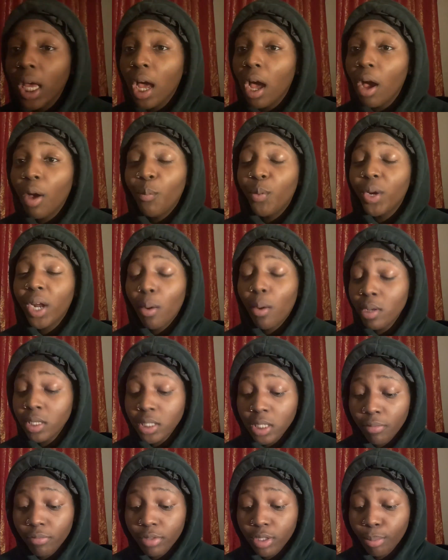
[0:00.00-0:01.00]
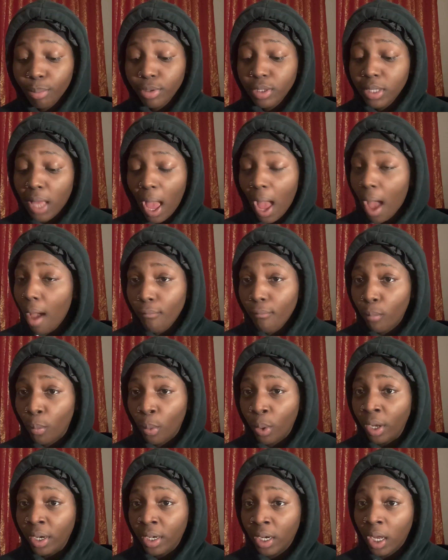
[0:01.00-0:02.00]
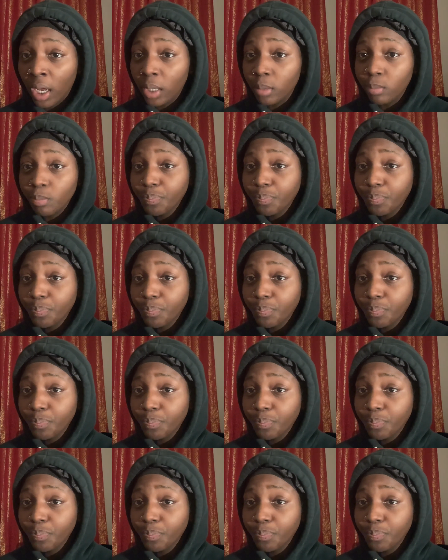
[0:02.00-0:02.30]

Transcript: when I wasn't even supposed to have one. Like...